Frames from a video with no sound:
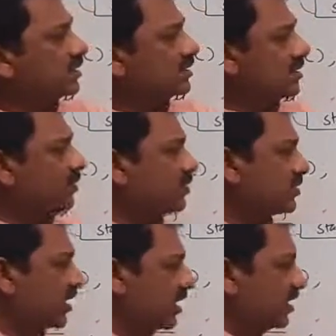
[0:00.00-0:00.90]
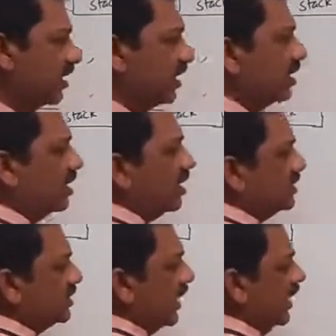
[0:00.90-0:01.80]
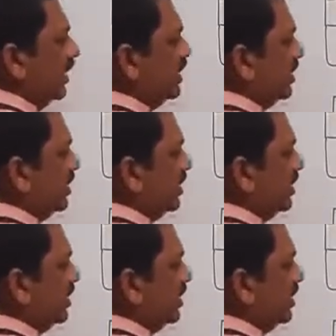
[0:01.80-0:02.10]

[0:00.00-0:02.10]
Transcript: suppose that the child is